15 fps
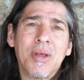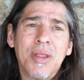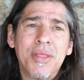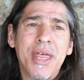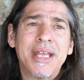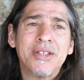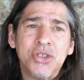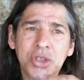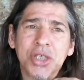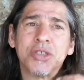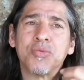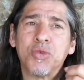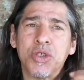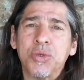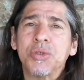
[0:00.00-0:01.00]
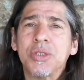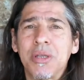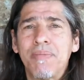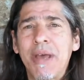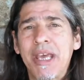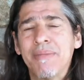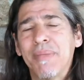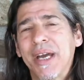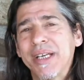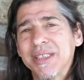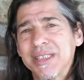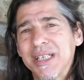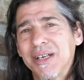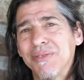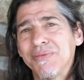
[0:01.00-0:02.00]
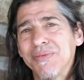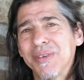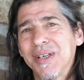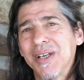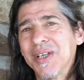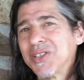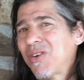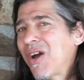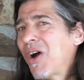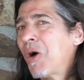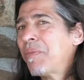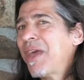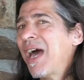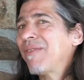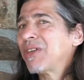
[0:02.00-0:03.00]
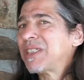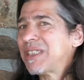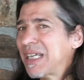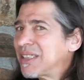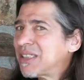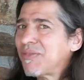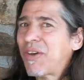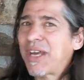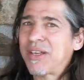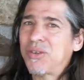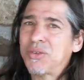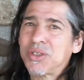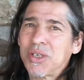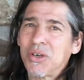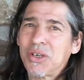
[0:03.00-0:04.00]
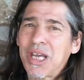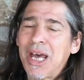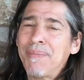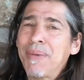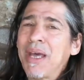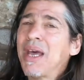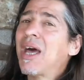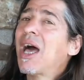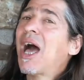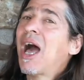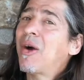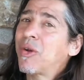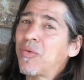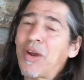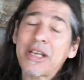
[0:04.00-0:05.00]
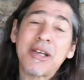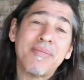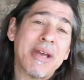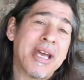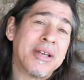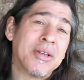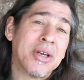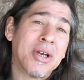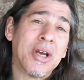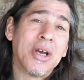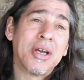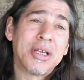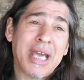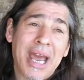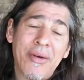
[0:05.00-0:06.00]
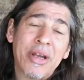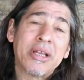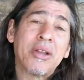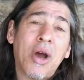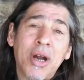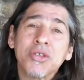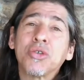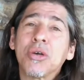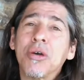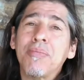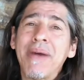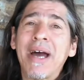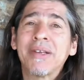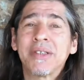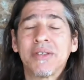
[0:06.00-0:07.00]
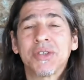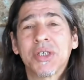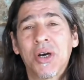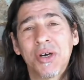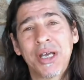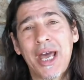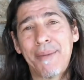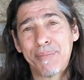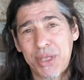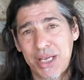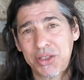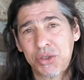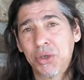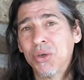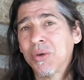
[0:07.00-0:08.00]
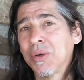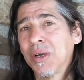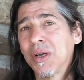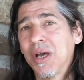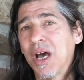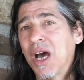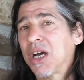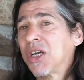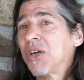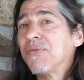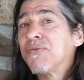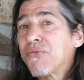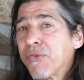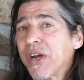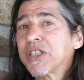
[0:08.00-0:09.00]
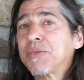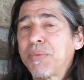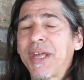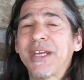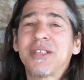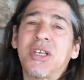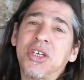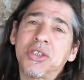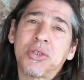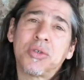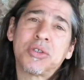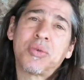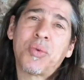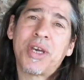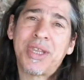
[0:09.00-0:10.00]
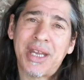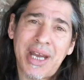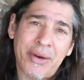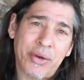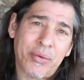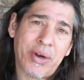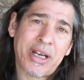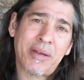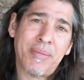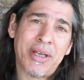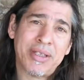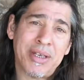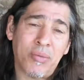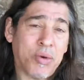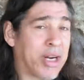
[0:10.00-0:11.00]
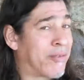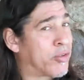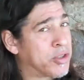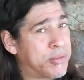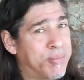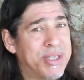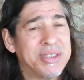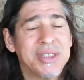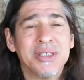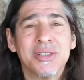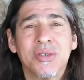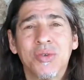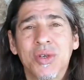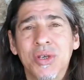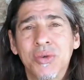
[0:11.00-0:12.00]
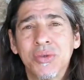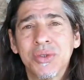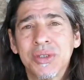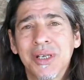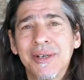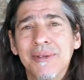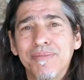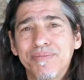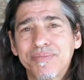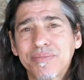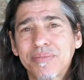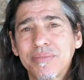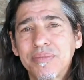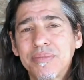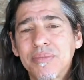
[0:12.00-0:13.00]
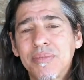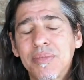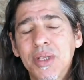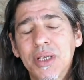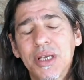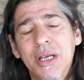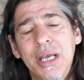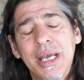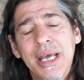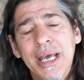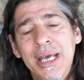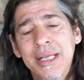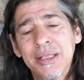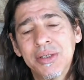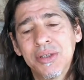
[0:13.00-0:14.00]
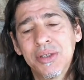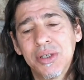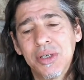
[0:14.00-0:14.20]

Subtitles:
than just reducing the pain by itself. So I hope you have a sense of how to use skullcap. I would recommend carrying larger amounts of skullcap tincture. Good fresh plant tincture is the way that I would recommend it, whatever species you use. And